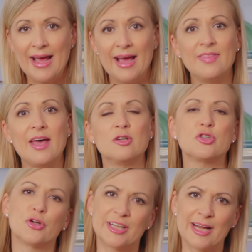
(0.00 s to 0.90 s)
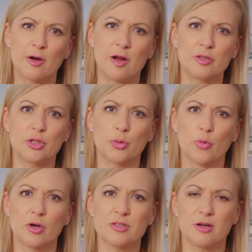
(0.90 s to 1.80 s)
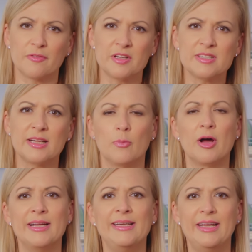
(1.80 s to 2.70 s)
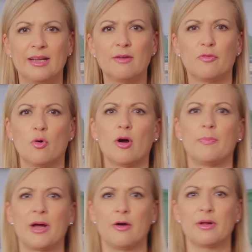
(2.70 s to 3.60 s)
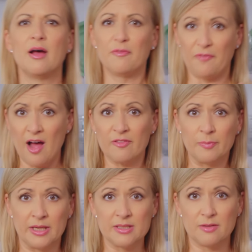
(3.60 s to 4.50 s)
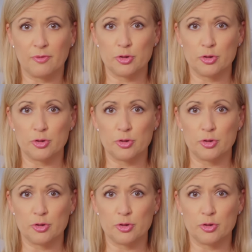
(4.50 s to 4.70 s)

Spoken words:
and then turn it out onto your work surface. And you want to knead it for about 5 minutes if